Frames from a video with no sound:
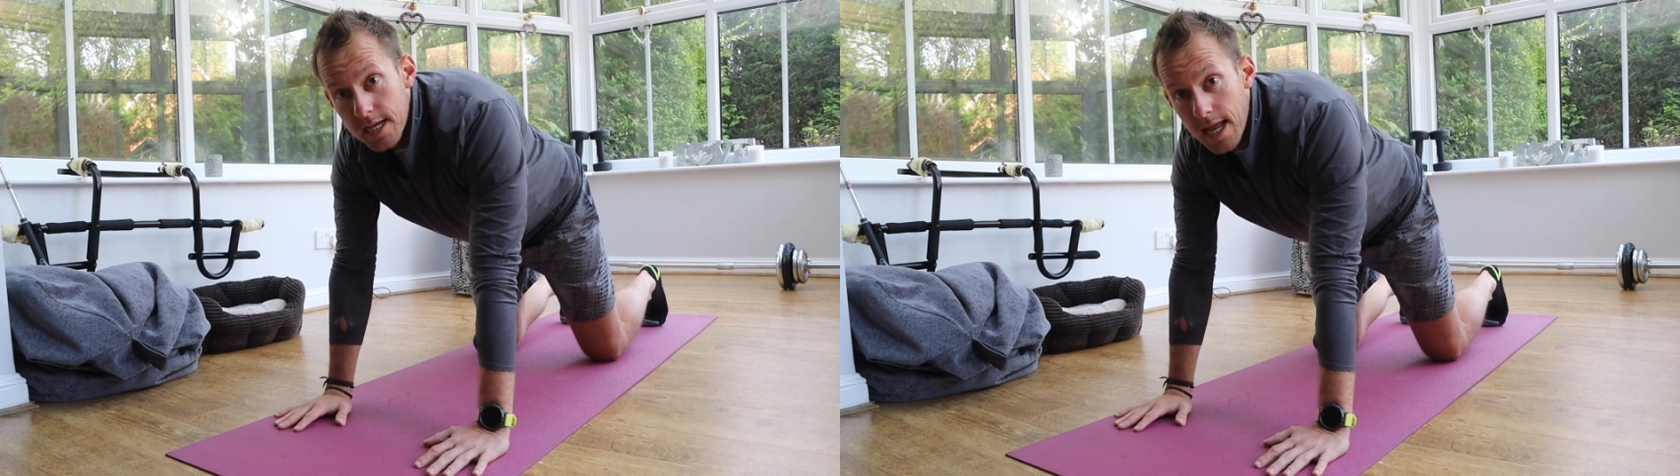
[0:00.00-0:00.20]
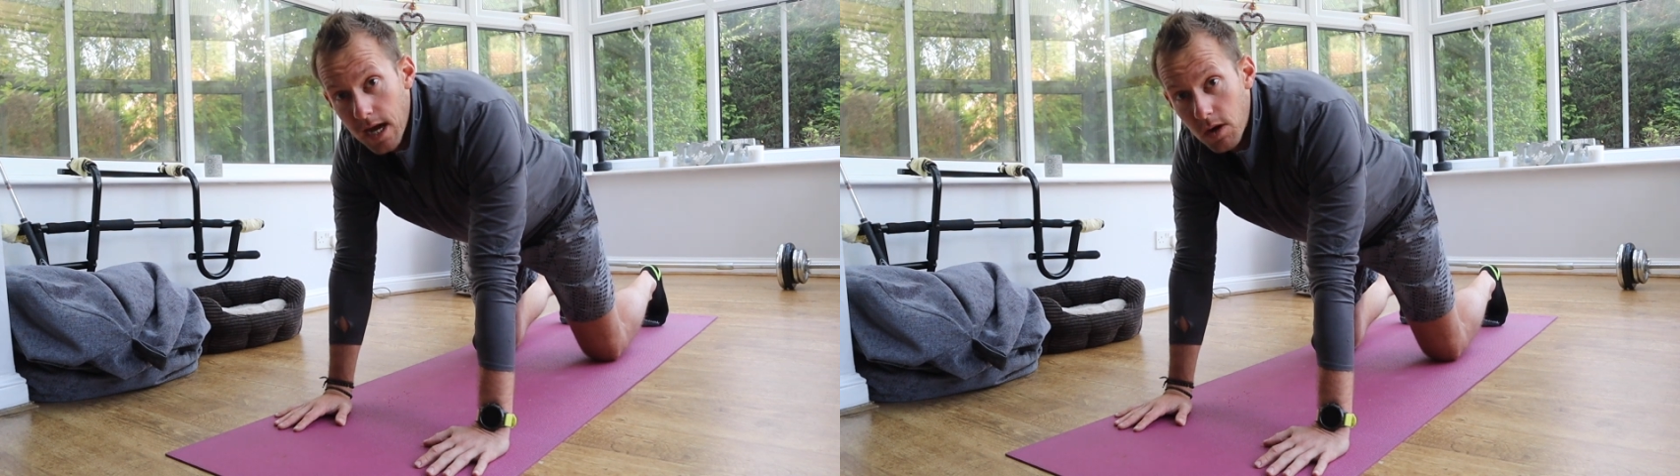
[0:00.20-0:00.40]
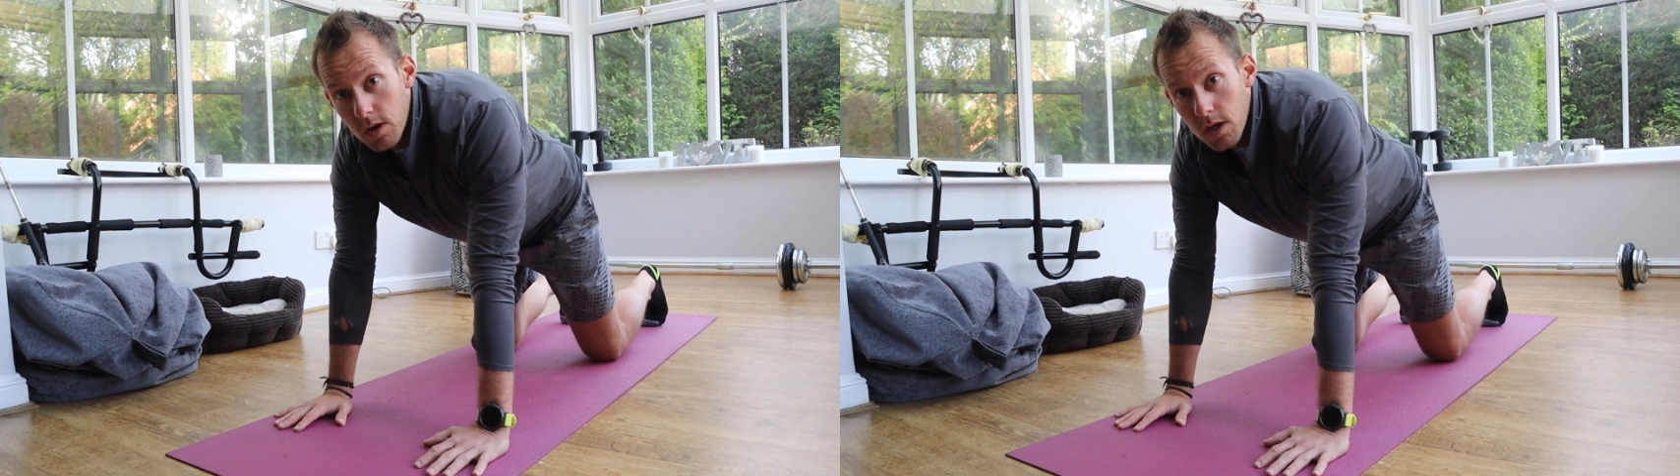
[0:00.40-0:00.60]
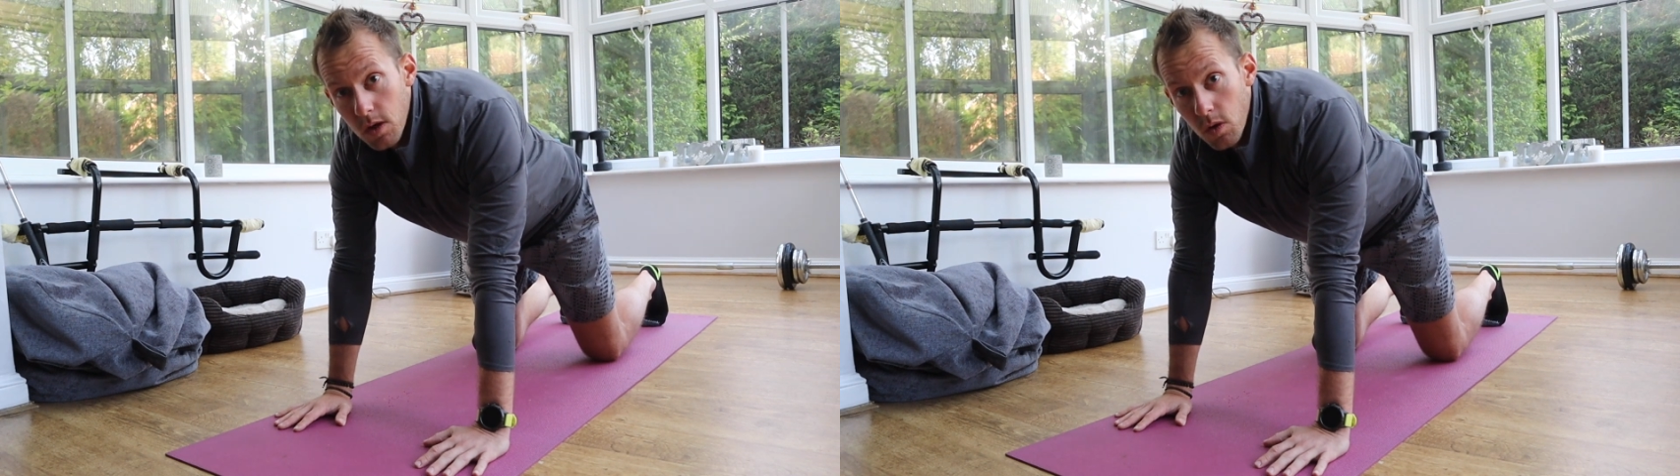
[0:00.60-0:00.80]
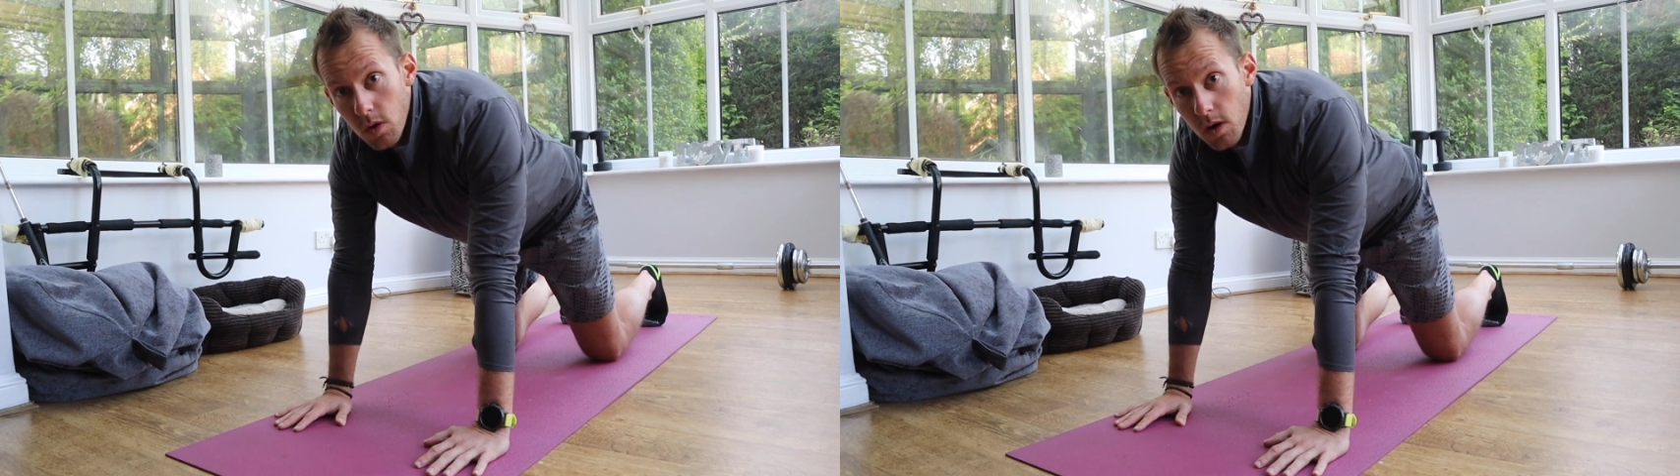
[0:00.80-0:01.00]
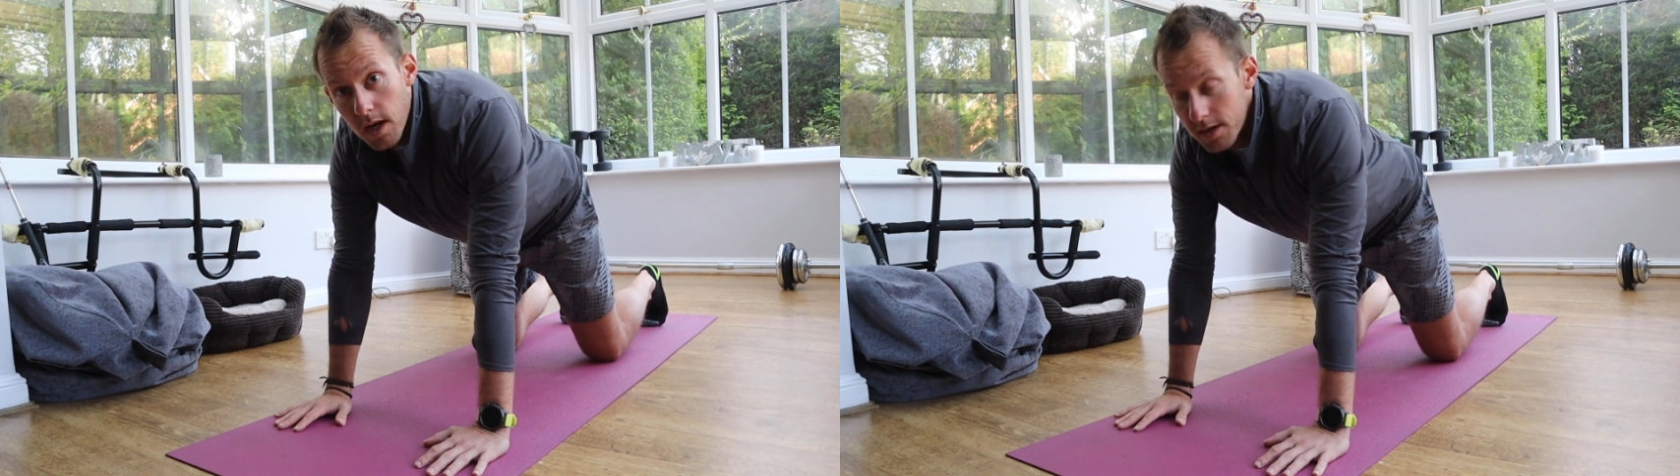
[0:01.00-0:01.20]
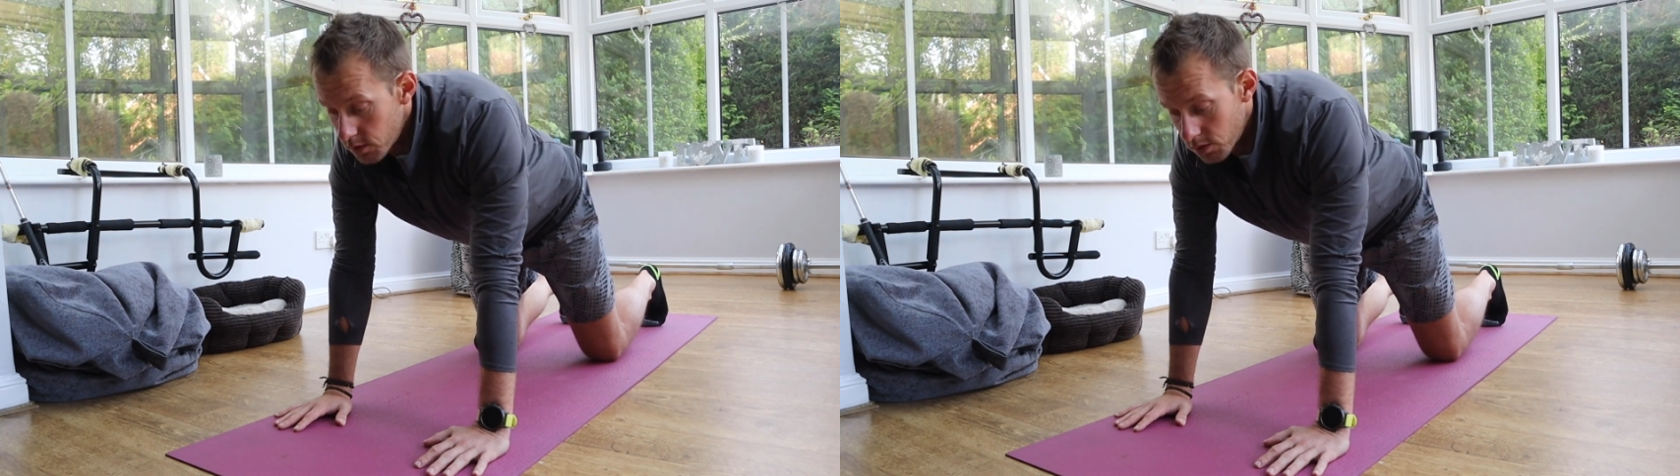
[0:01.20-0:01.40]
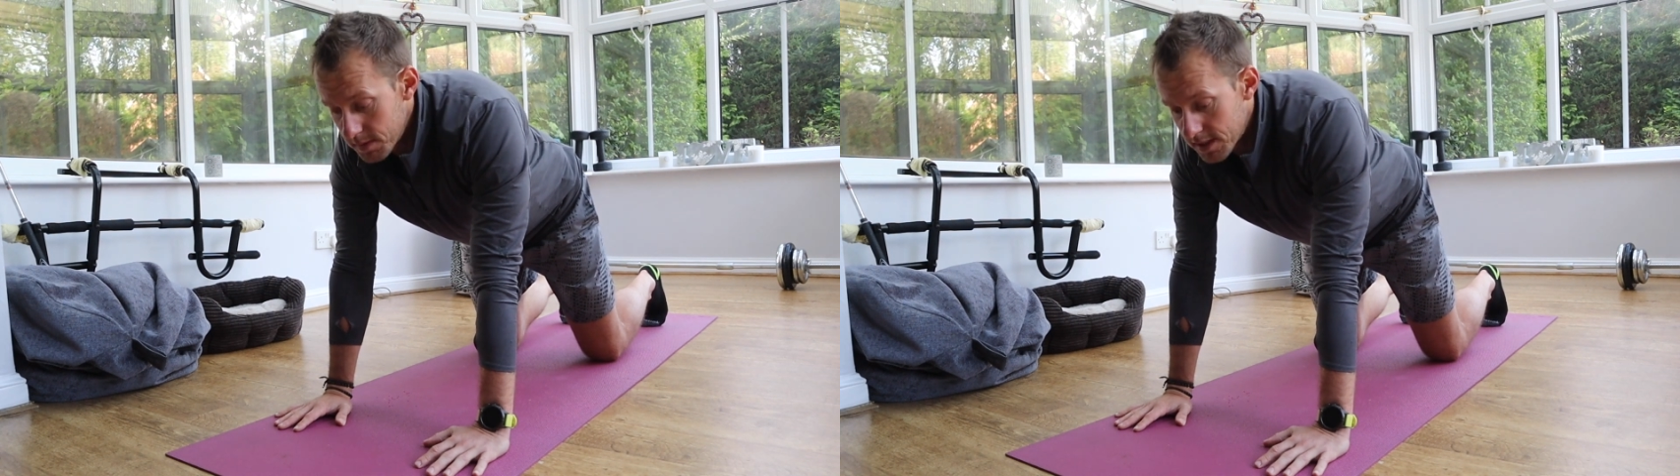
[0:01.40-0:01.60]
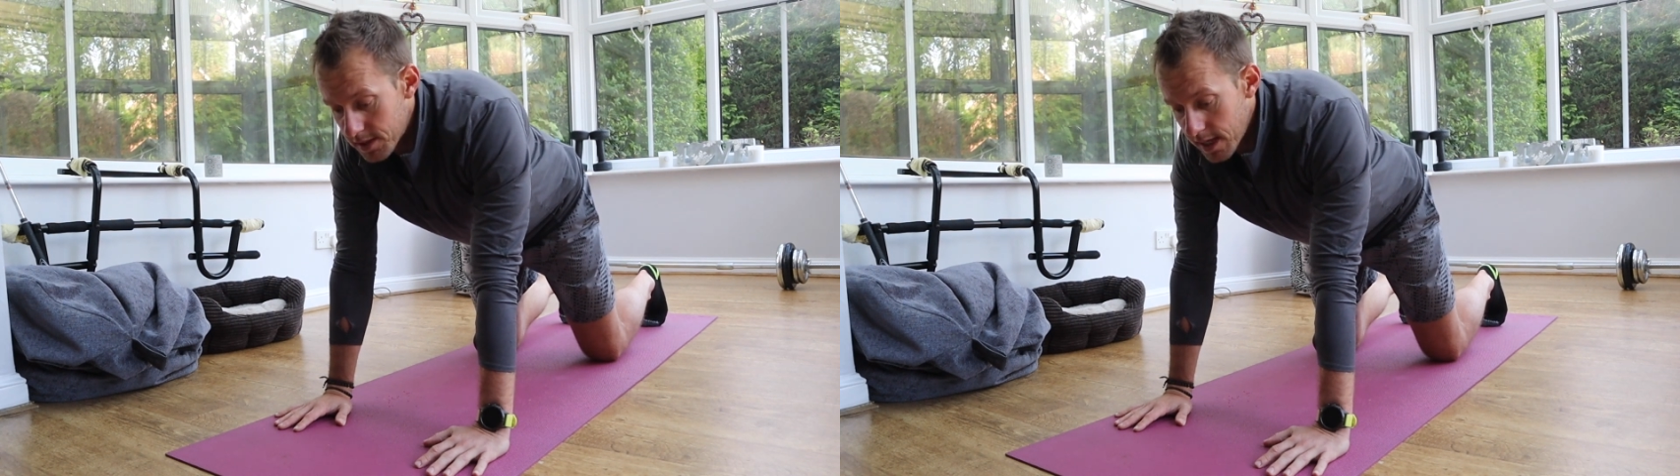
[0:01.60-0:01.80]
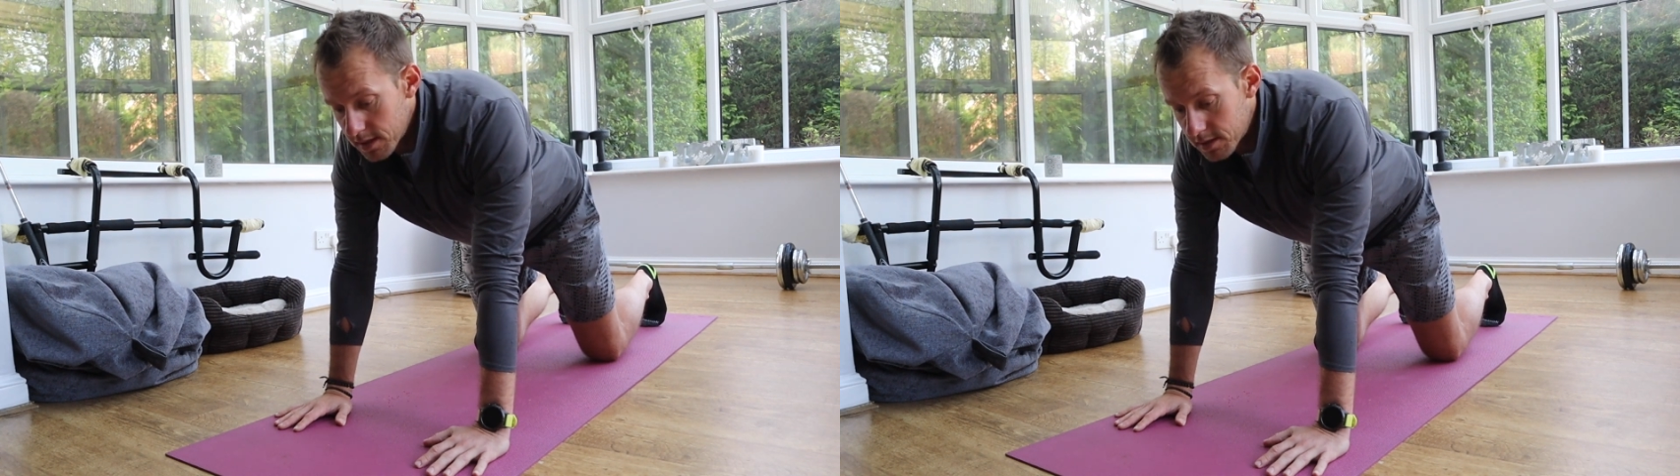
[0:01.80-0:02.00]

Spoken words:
Now, I don't normally say